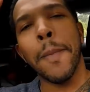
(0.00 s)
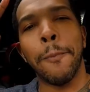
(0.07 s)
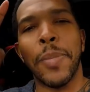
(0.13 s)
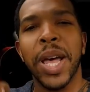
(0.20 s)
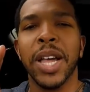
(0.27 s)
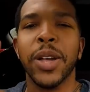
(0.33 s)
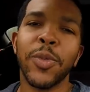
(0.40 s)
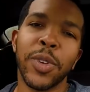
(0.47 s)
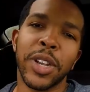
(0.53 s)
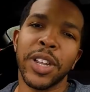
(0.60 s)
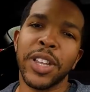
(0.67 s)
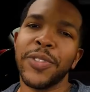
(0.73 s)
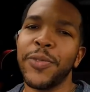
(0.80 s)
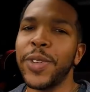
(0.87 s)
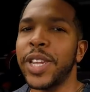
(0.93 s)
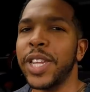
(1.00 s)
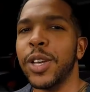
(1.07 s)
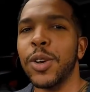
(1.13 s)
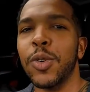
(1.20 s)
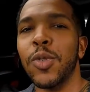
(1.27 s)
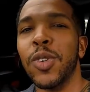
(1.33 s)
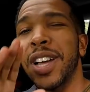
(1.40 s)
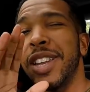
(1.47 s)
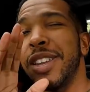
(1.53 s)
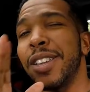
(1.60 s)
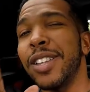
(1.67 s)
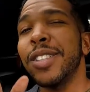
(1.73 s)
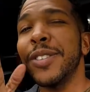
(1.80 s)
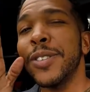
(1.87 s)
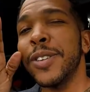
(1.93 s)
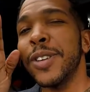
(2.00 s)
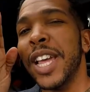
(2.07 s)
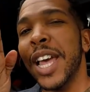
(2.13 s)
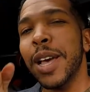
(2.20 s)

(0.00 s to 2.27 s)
back with another video, another